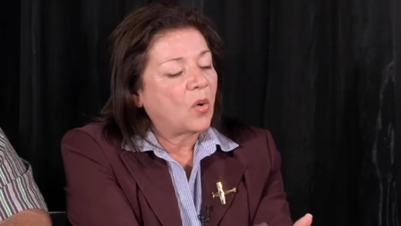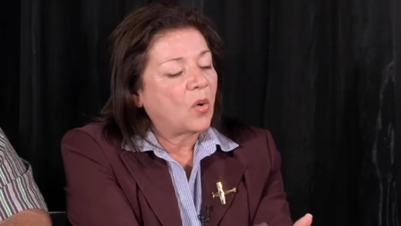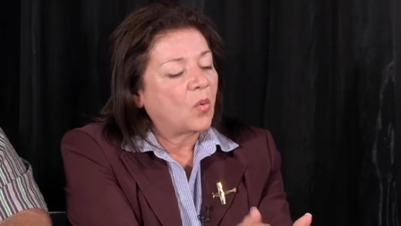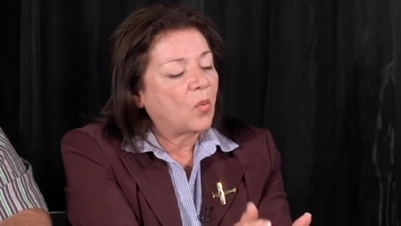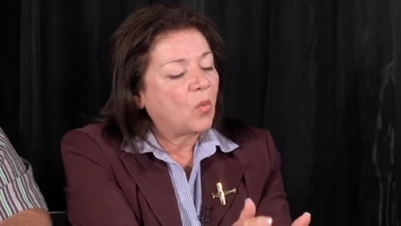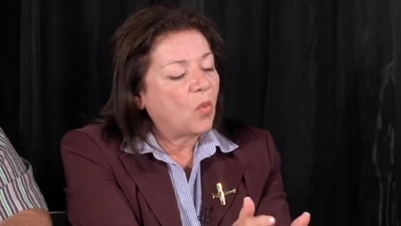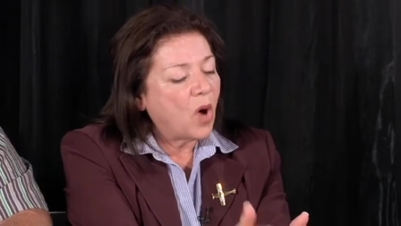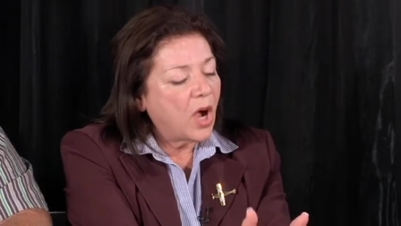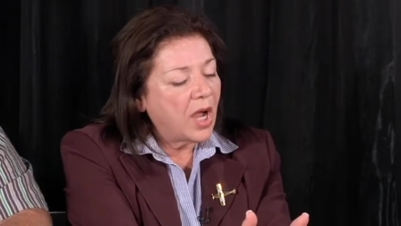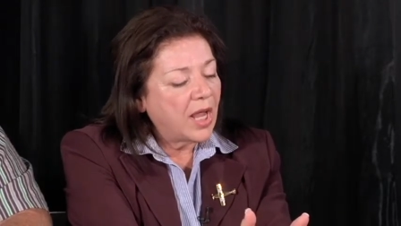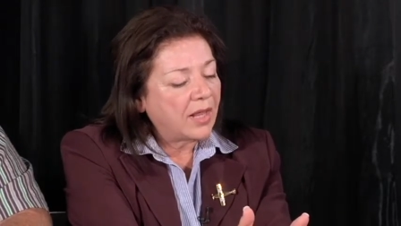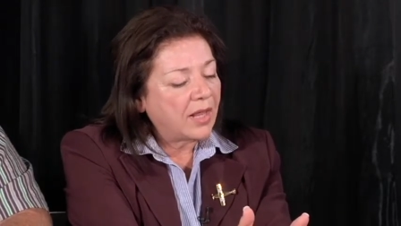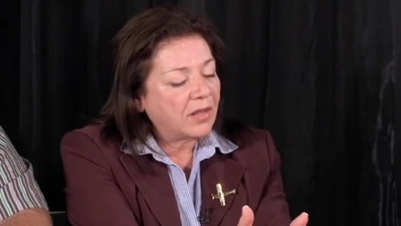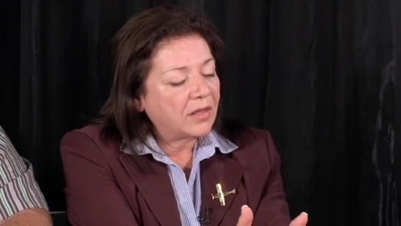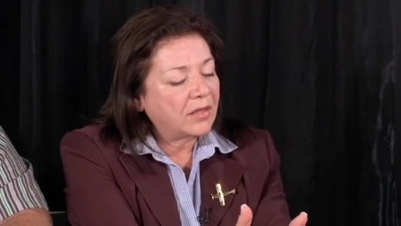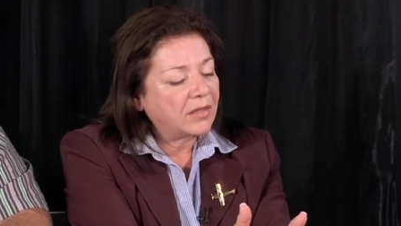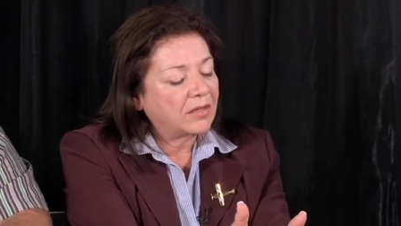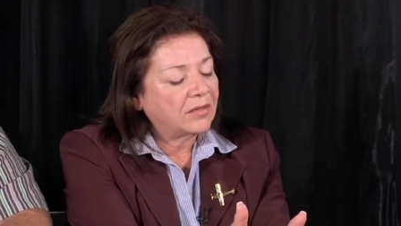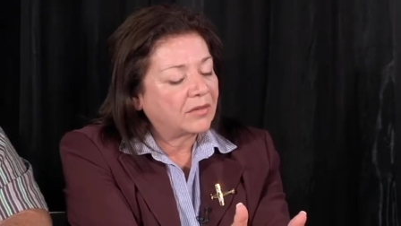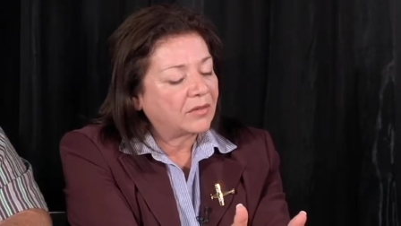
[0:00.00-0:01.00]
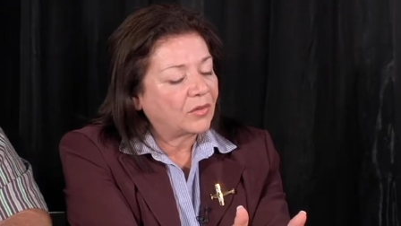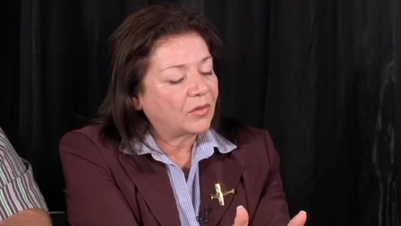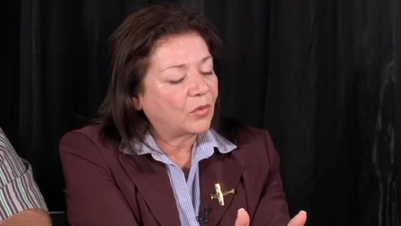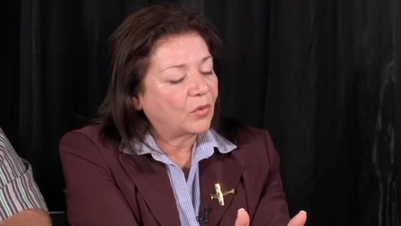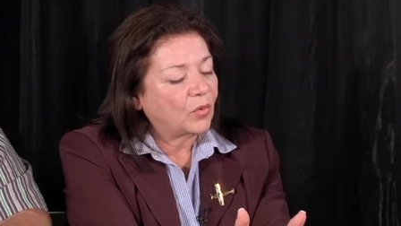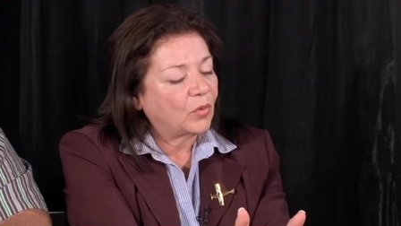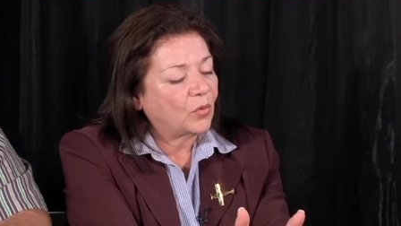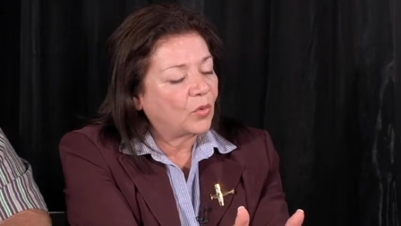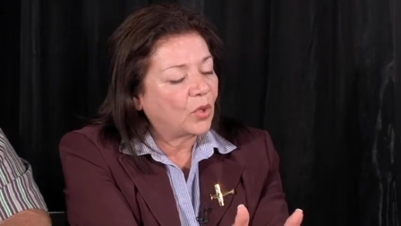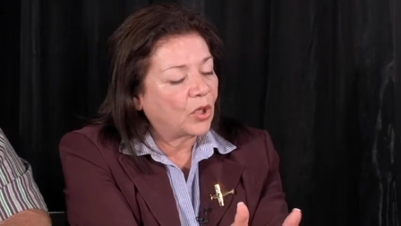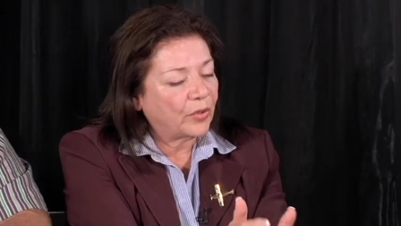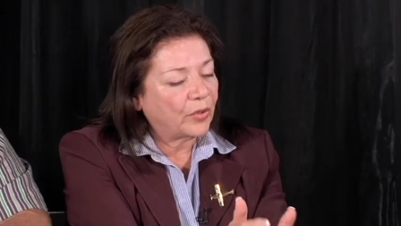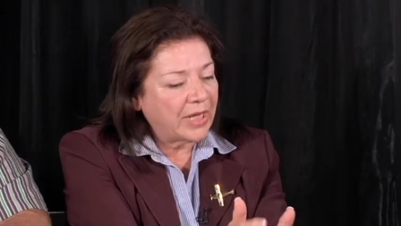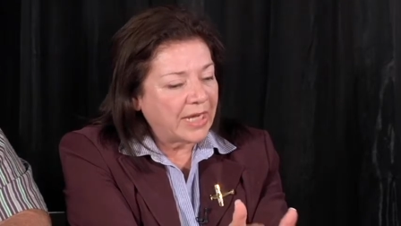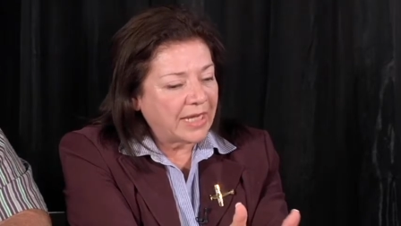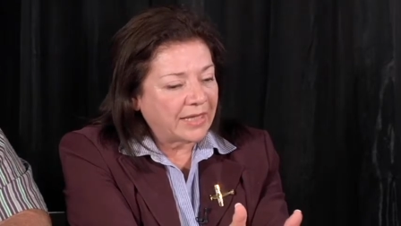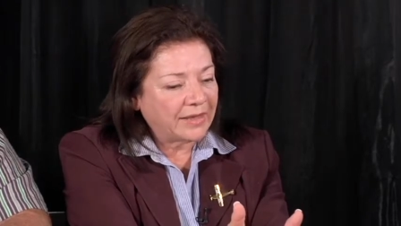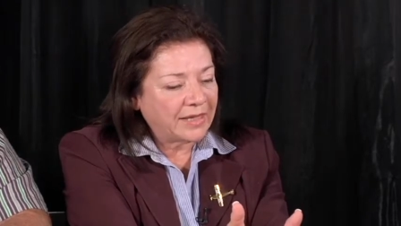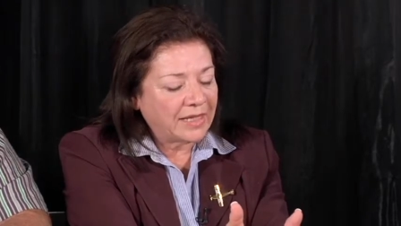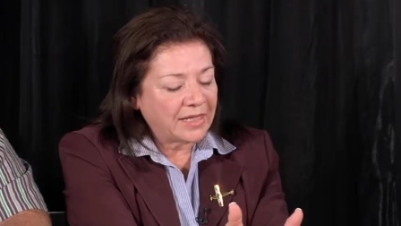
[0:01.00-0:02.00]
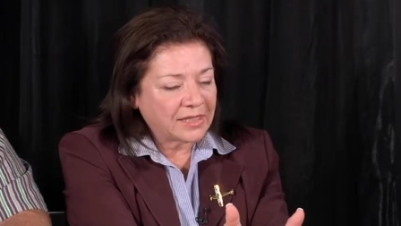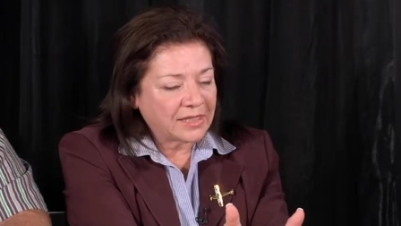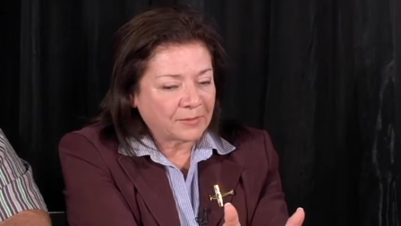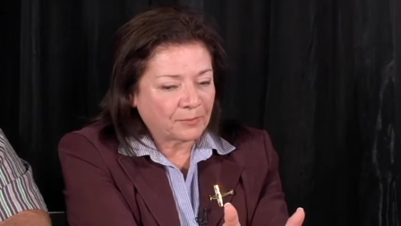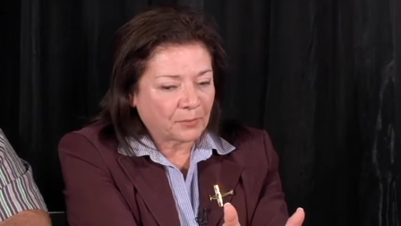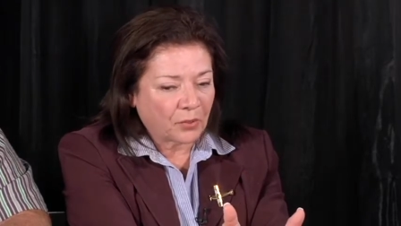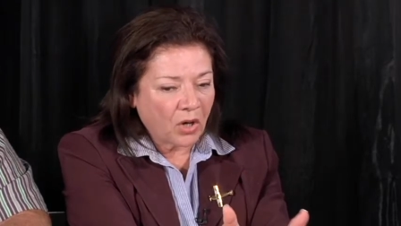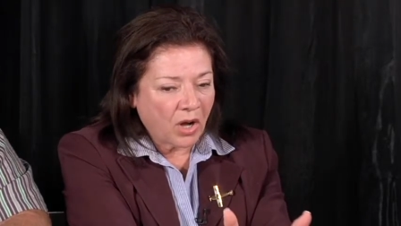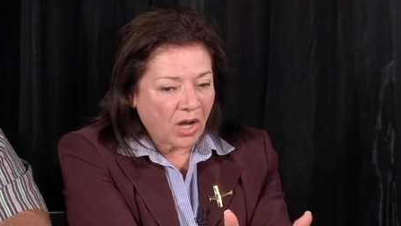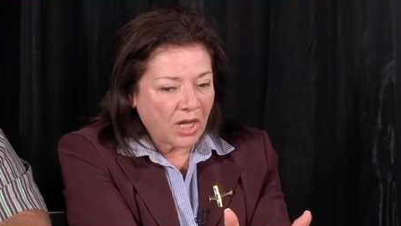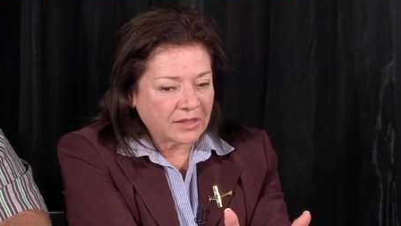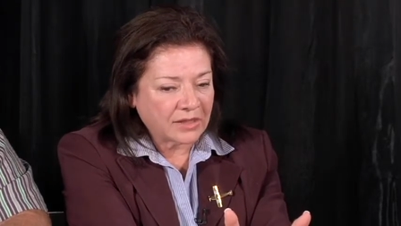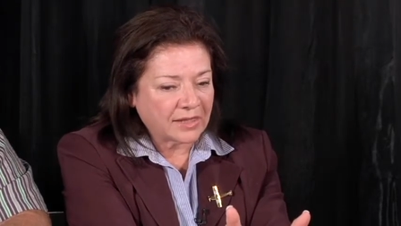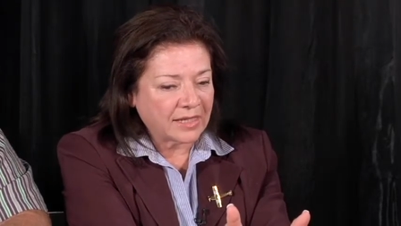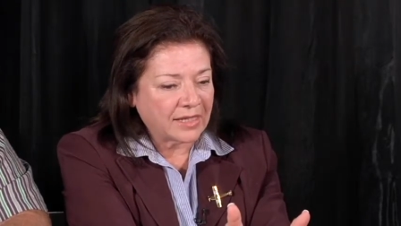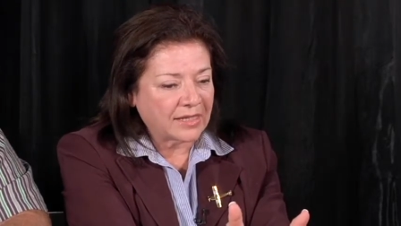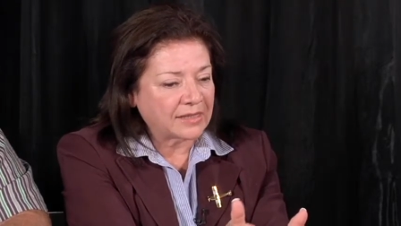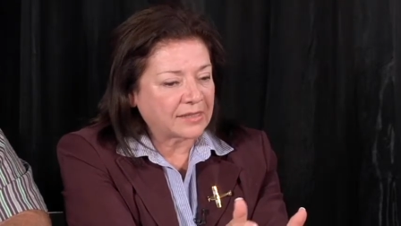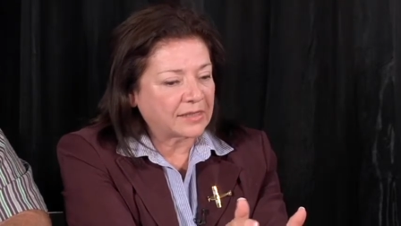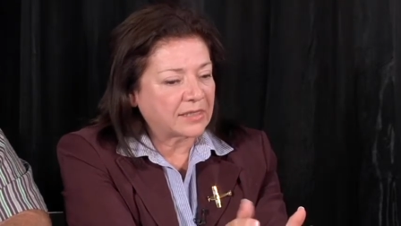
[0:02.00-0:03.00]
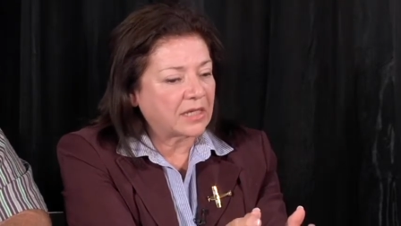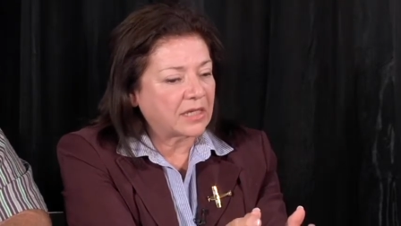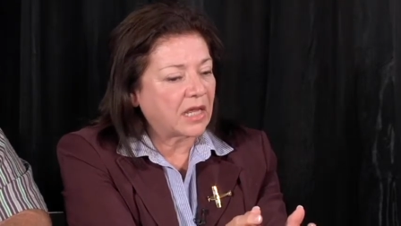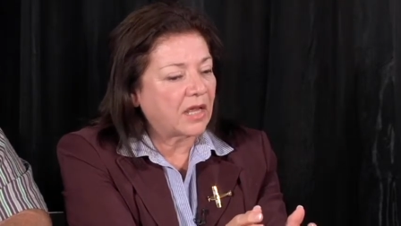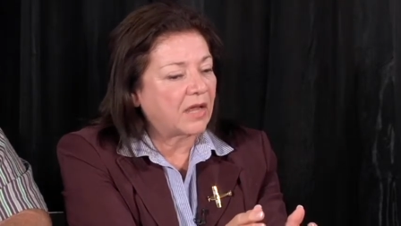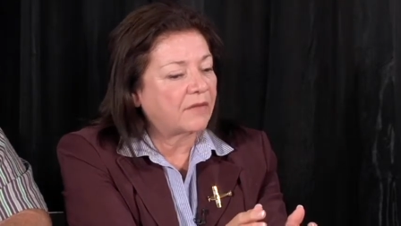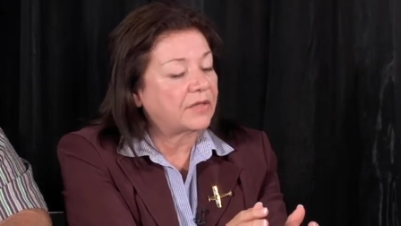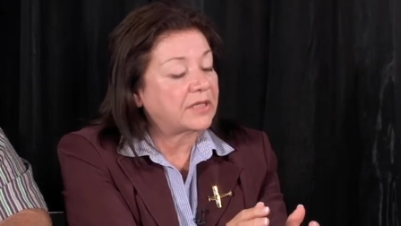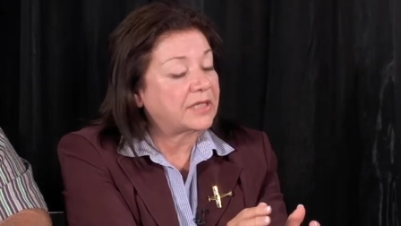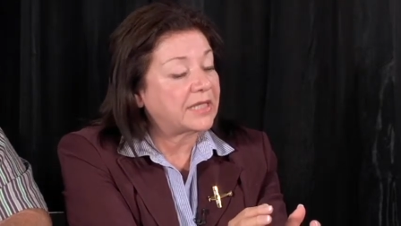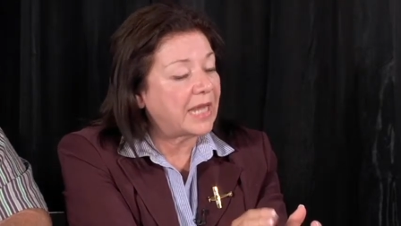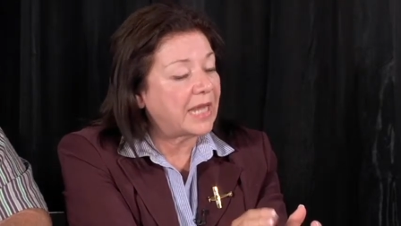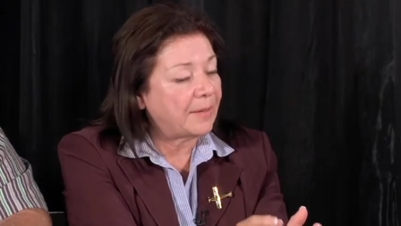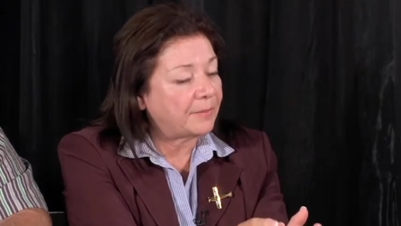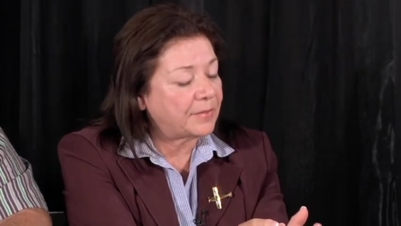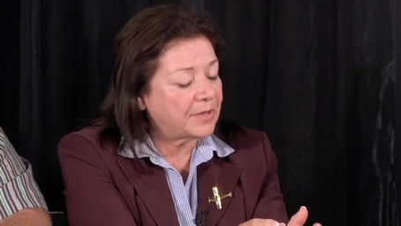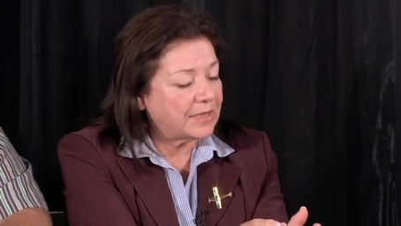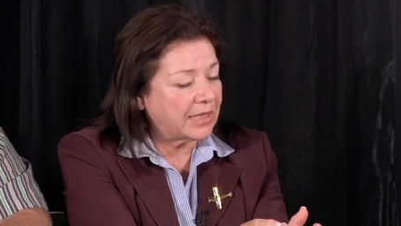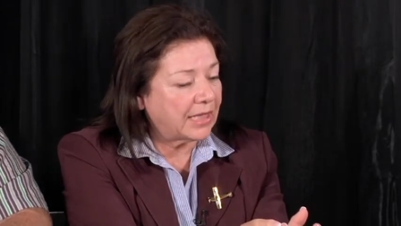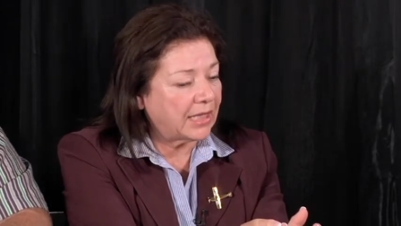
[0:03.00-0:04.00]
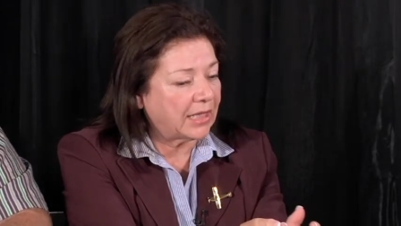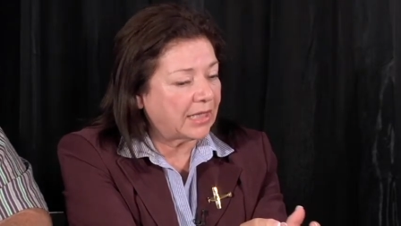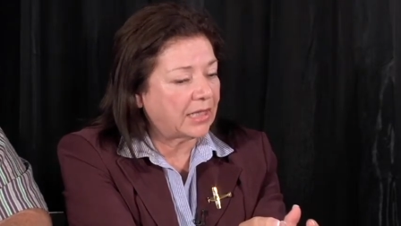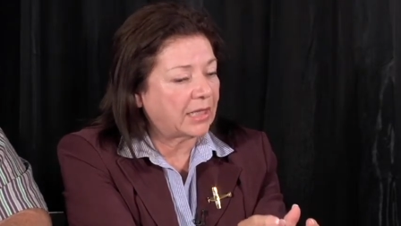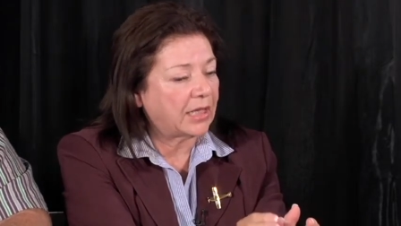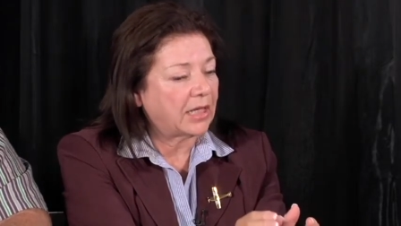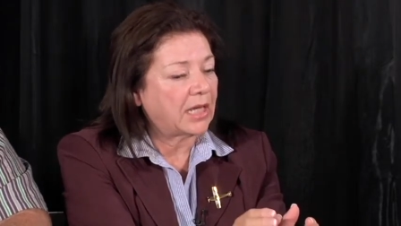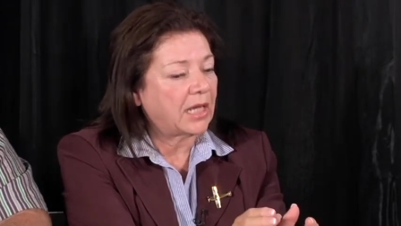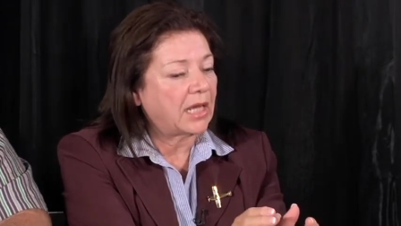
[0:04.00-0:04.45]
while we're in this process of attempting